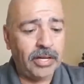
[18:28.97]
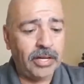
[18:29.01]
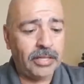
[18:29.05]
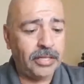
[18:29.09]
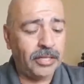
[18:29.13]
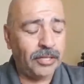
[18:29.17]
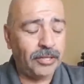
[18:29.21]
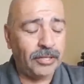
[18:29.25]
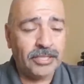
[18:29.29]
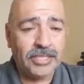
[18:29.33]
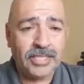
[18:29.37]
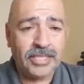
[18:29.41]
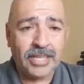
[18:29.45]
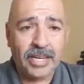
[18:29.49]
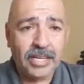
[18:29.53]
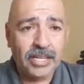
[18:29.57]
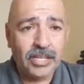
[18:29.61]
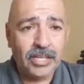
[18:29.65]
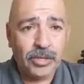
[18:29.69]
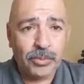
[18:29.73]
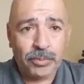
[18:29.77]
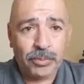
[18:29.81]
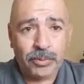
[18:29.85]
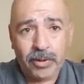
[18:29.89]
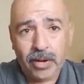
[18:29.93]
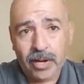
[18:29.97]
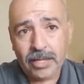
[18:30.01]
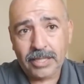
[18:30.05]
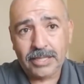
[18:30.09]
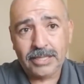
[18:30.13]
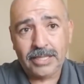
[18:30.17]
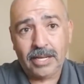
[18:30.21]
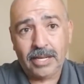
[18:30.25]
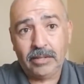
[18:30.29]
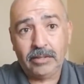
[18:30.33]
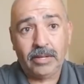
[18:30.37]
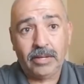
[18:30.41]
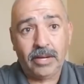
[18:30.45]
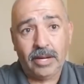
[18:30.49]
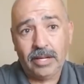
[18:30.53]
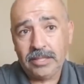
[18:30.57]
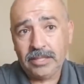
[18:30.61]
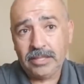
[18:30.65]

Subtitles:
You're sending your products out on